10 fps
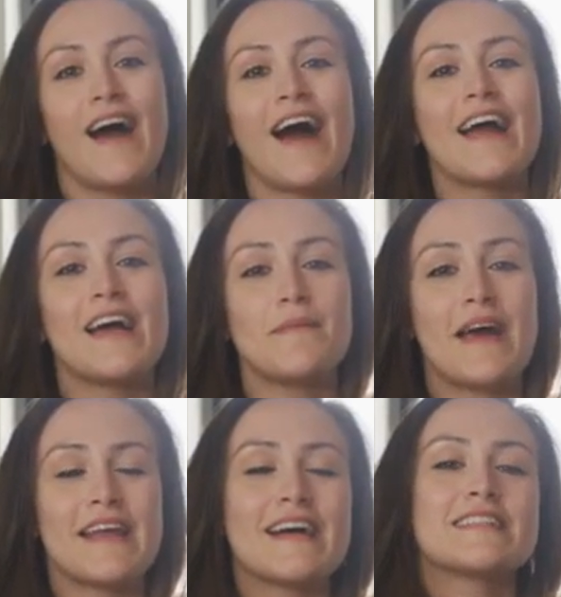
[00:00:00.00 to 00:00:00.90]
Hi, I'm
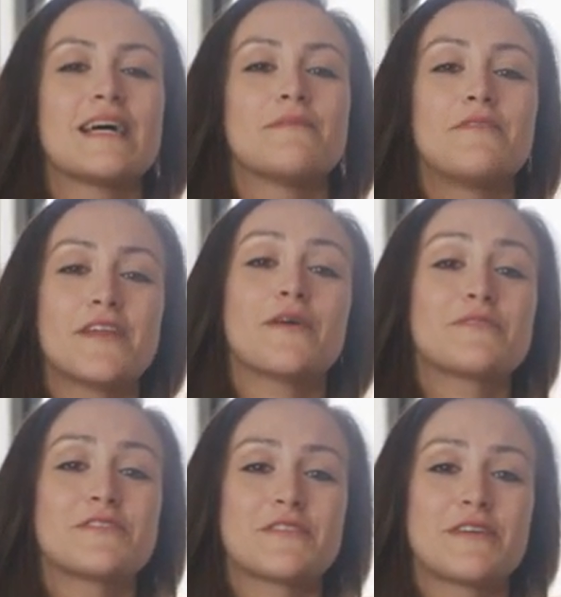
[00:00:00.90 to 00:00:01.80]
Heddy Hunt. I'm a video
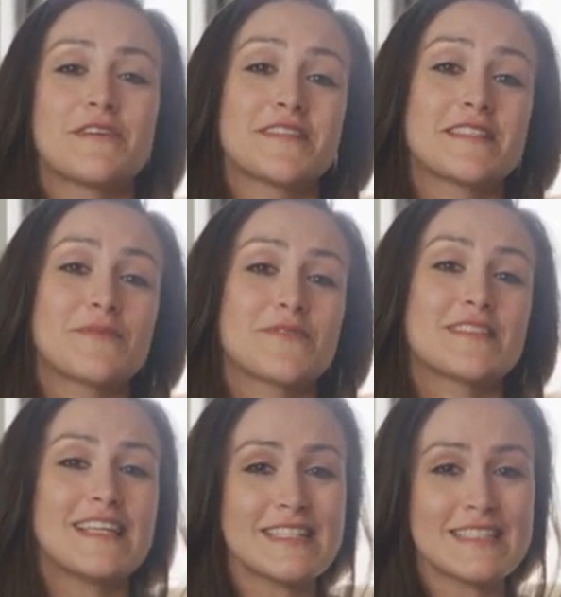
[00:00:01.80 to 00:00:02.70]
producer here at The Spruce
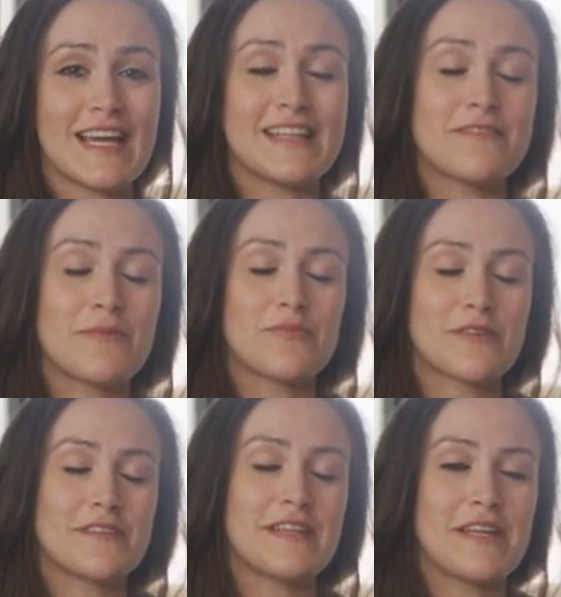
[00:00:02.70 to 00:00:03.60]
Eats. I live in
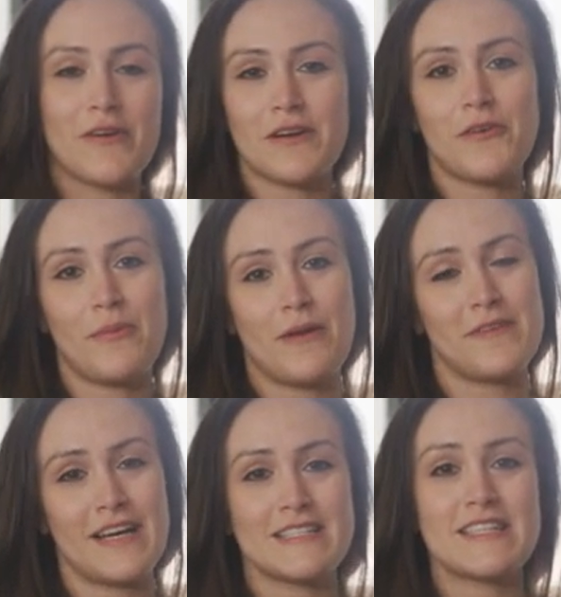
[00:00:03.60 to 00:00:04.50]
Brooklyn, New York with my
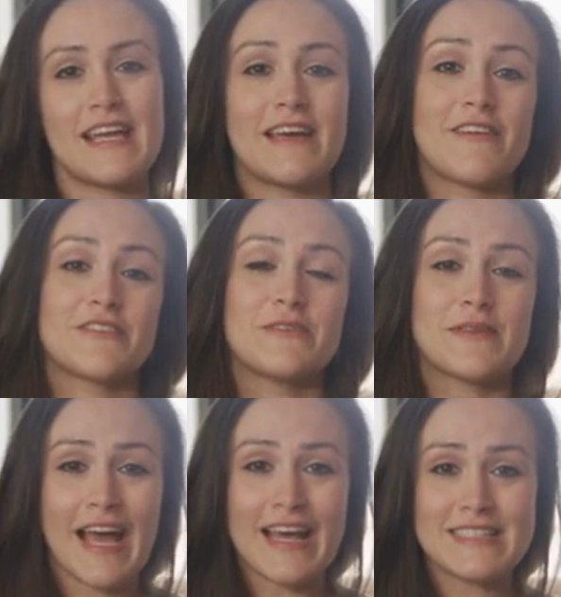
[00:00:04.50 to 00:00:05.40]
fiance and our two
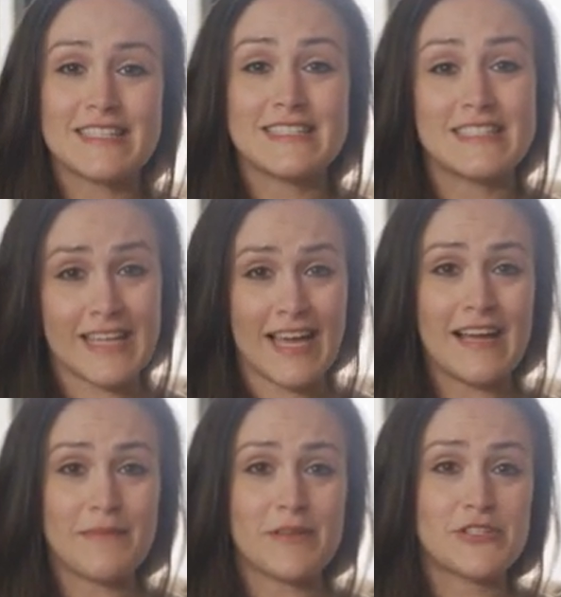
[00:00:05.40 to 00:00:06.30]
cats, and today
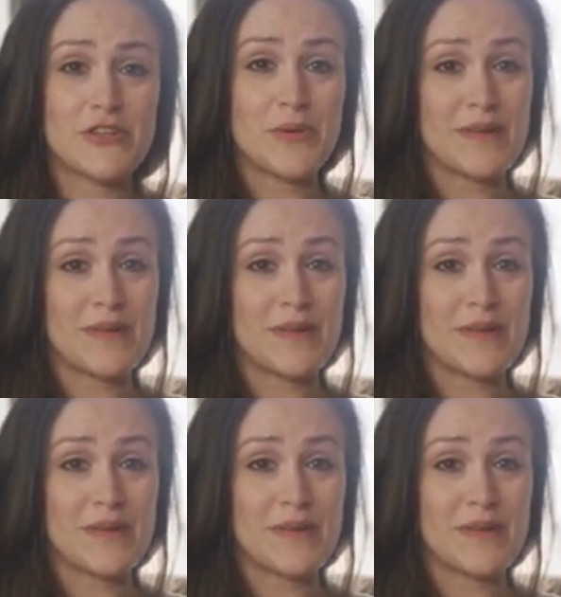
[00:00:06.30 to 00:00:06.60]
I'm going to show you